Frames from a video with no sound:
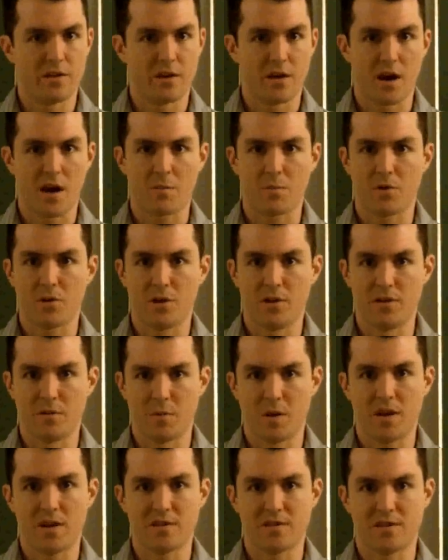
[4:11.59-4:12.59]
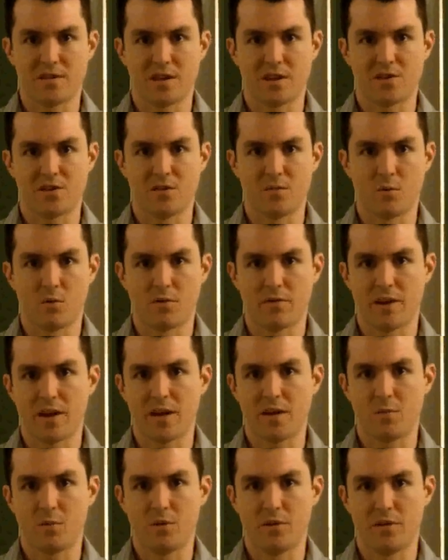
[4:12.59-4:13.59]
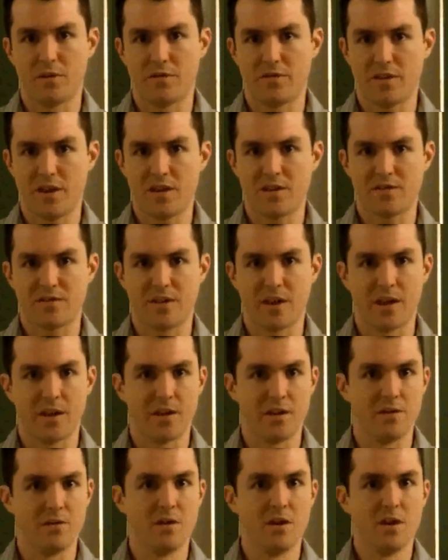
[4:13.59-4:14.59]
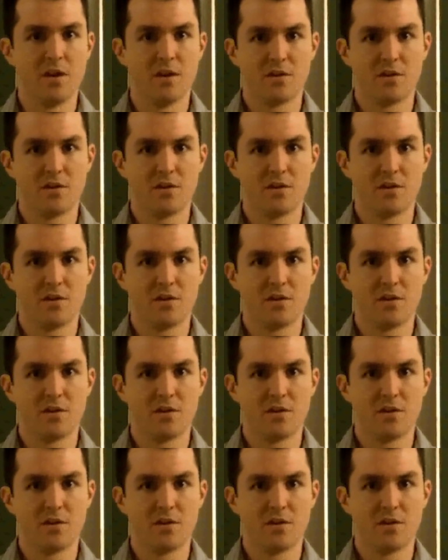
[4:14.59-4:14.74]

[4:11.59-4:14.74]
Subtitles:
The copper in the pennies is actually more valuable than the face value.